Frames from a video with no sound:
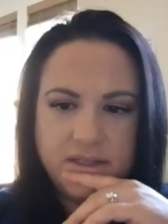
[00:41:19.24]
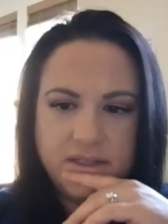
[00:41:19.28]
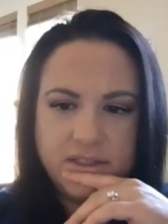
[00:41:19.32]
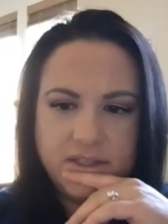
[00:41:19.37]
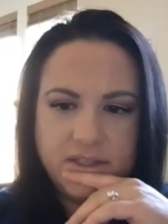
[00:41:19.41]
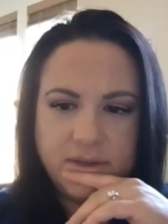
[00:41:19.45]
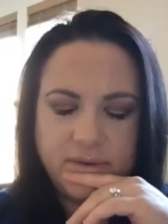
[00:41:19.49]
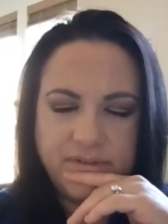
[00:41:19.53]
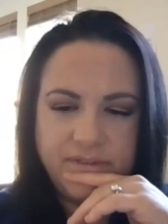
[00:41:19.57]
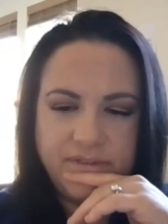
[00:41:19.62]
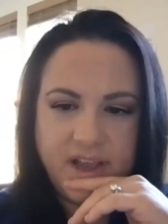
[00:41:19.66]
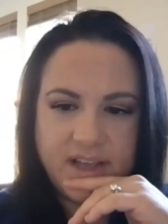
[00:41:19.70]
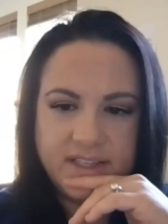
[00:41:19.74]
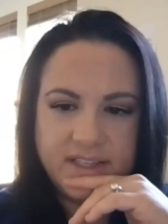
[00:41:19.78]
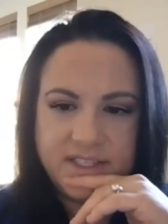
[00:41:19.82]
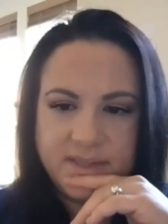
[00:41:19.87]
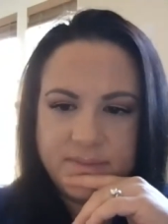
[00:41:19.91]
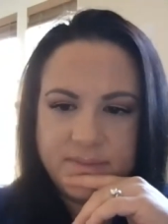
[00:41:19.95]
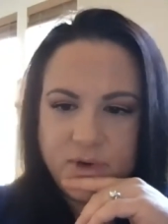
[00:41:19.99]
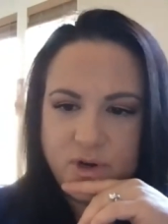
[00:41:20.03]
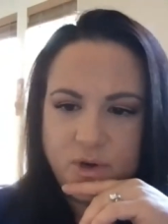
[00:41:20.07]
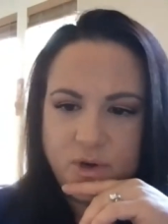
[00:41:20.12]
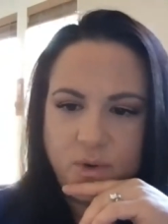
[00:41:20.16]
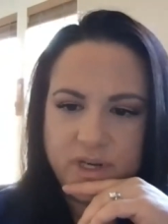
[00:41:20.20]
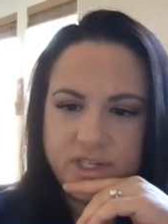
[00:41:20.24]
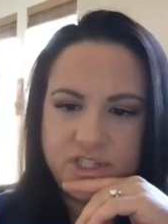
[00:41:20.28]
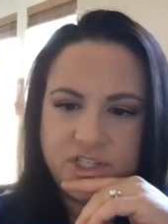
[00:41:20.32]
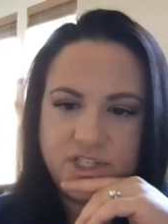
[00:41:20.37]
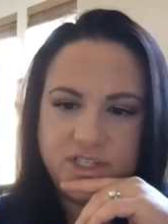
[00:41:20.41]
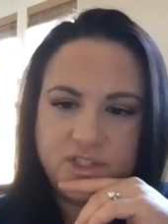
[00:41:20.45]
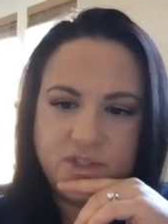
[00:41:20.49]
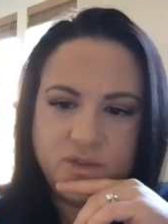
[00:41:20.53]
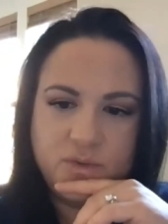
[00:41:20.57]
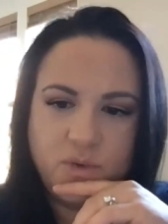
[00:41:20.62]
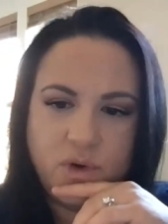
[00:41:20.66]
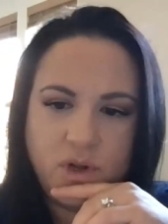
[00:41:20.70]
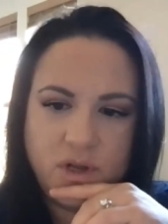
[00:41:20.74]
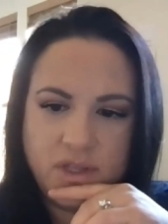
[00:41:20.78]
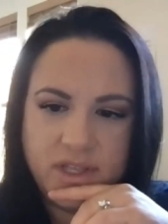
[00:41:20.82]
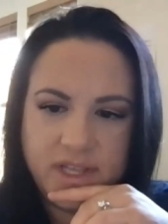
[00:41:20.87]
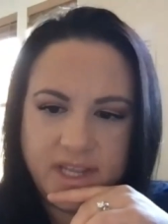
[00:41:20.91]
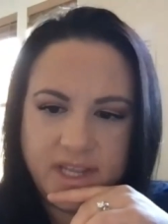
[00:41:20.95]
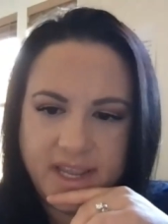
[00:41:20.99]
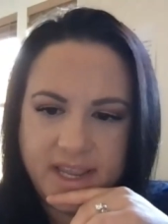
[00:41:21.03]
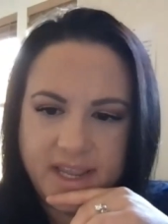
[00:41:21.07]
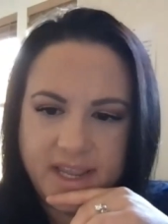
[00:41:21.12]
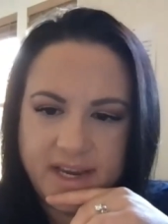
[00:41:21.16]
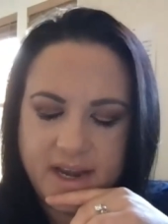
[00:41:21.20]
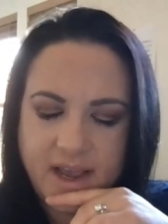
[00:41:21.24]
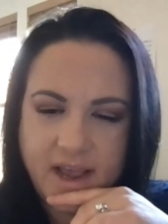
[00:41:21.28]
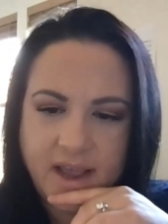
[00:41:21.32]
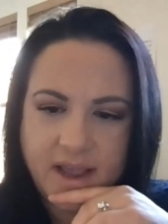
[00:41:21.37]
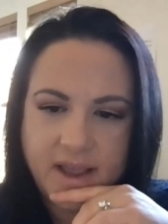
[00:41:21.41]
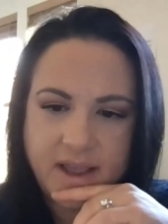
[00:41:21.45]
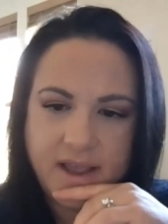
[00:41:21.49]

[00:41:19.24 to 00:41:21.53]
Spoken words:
So we've got some more questions rolling in.